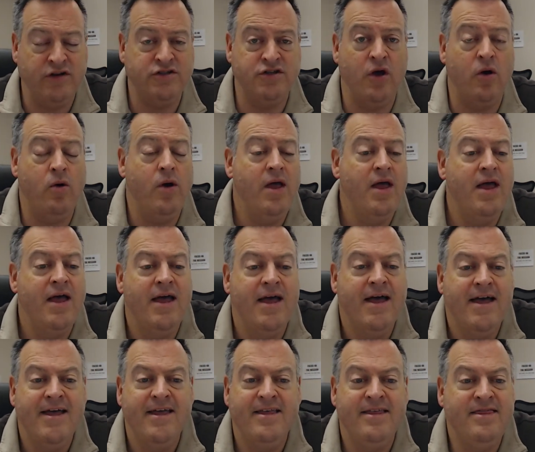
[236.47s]
So
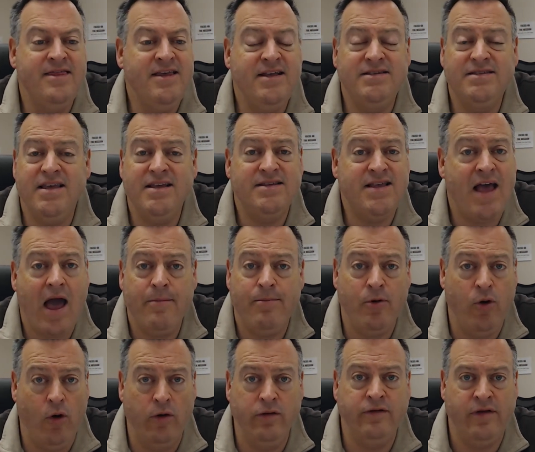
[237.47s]
these things happen
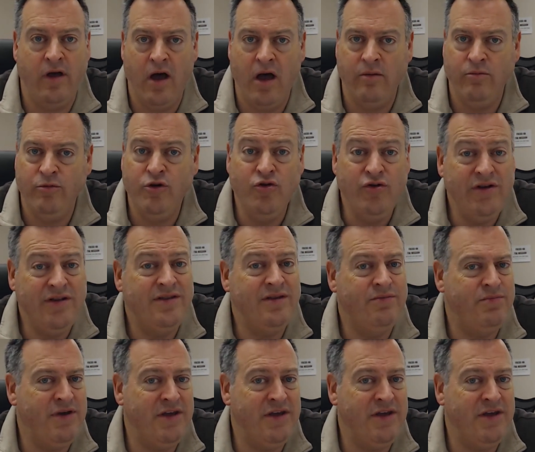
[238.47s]
all the time. You need to be